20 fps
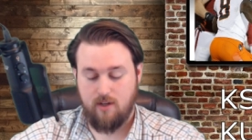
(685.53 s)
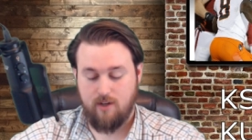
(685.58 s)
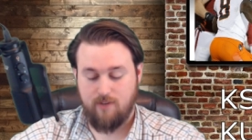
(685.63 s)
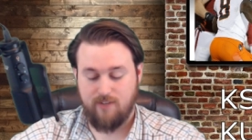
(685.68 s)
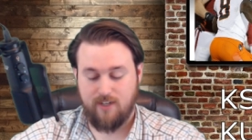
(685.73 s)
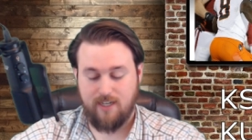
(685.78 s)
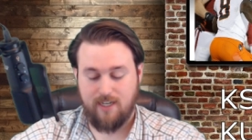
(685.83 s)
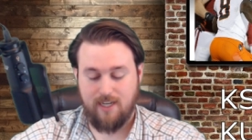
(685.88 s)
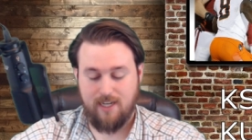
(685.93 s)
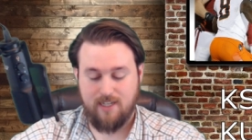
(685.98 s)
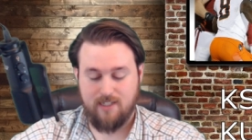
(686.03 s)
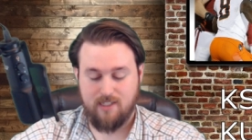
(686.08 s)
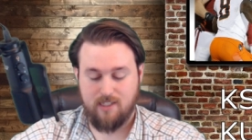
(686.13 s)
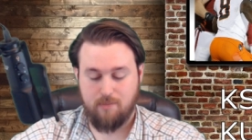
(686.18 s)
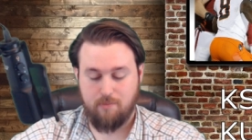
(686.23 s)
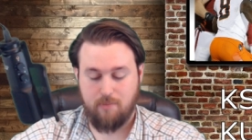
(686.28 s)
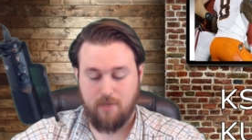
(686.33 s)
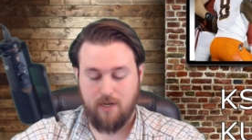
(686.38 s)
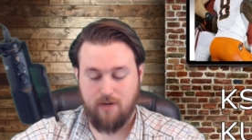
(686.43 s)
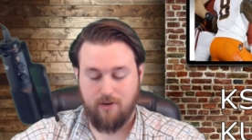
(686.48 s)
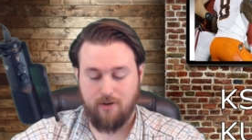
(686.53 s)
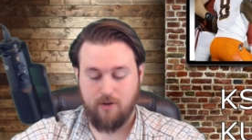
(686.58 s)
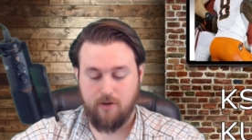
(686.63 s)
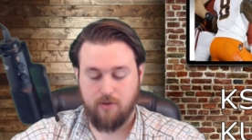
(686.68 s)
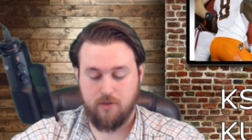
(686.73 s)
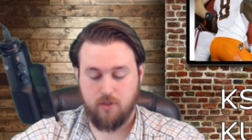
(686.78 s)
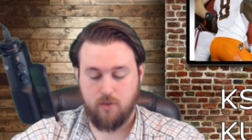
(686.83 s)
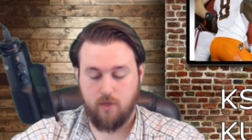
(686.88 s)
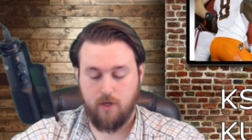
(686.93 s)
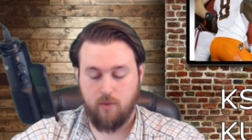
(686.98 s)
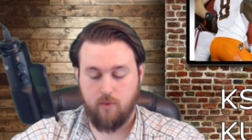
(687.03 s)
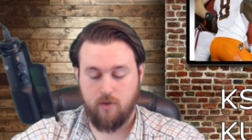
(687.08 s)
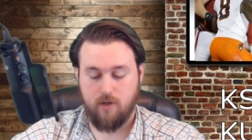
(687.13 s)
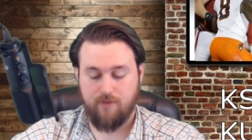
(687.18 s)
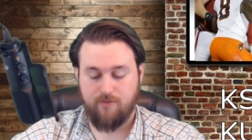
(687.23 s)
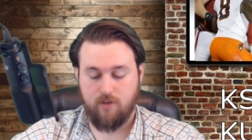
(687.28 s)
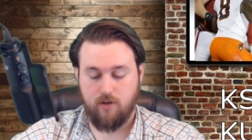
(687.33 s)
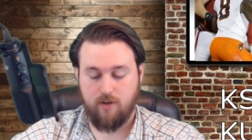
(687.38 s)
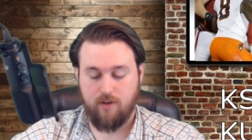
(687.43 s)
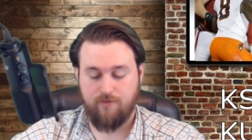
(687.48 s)
For Kansas, Bender goes 21
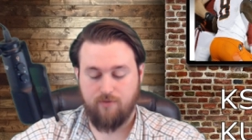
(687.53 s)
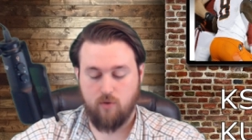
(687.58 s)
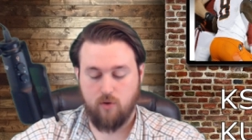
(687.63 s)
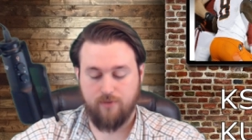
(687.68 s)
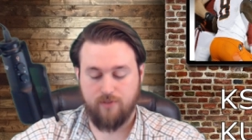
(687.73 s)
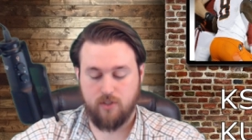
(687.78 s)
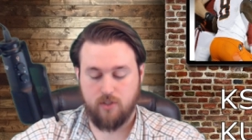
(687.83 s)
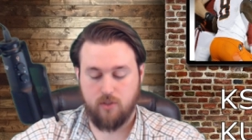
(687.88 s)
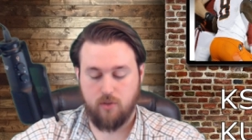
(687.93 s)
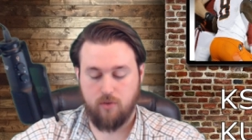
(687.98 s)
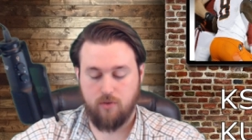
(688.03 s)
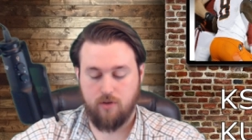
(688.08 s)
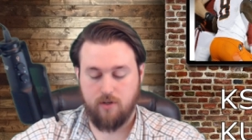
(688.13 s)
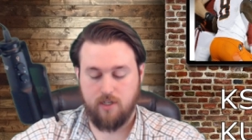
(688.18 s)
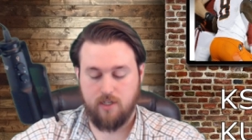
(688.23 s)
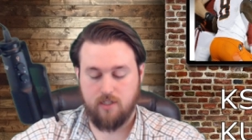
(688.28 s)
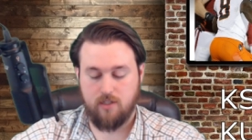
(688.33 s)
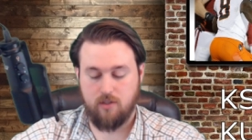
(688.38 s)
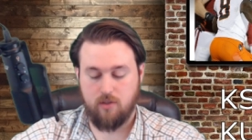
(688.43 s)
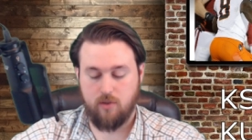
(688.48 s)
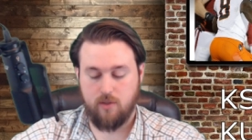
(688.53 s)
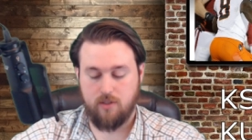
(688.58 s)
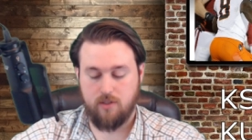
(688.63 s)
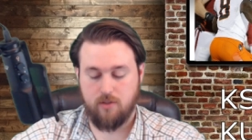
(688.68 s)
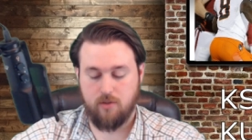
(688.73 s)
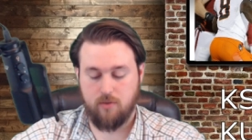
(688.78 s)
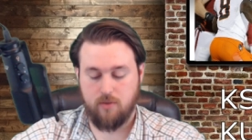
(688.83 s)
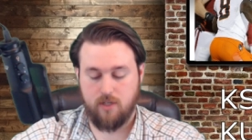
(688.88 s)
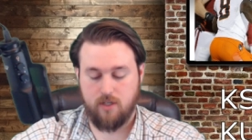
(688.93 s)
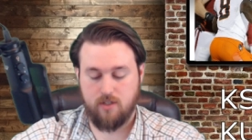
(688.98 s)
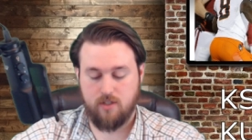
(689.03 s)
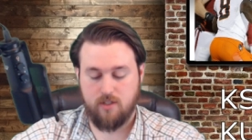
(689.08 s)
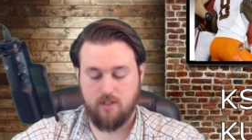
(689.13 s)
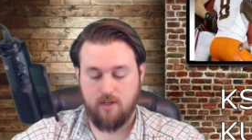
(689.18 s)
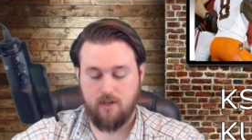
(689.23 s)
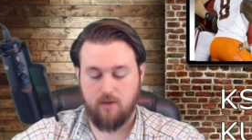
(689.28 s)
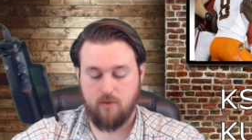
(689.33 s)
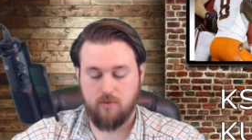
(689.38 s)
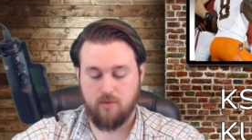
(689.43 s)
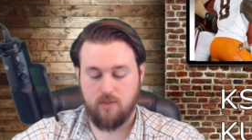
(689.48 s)
of 34 for 232 and two
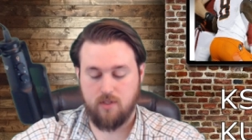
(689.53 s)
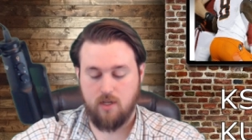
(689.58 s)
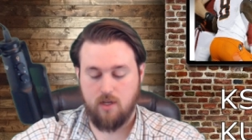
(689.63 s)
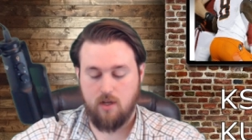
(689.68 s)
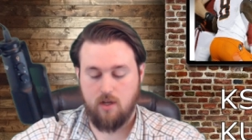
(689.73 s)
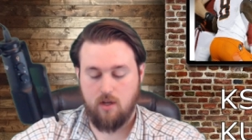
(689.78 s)
touchdowns.